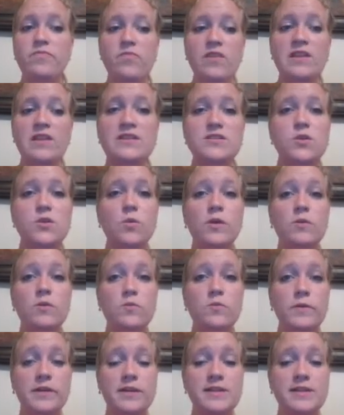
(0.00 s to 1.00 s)
So we
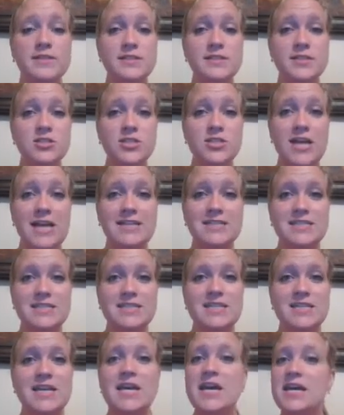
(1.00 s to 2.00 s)
really
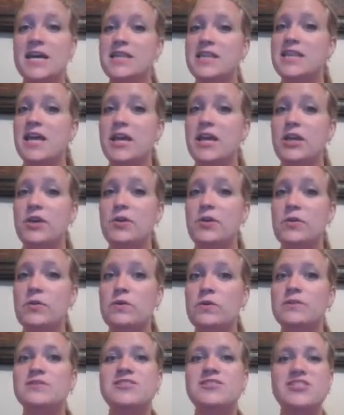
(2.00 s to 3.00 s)
suggest that
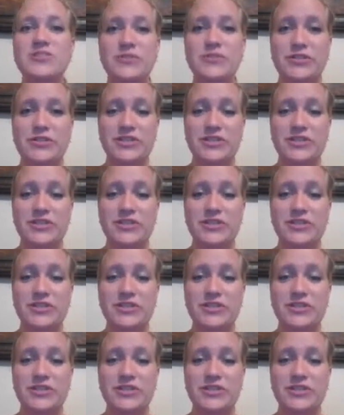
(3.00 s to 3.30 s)
you do your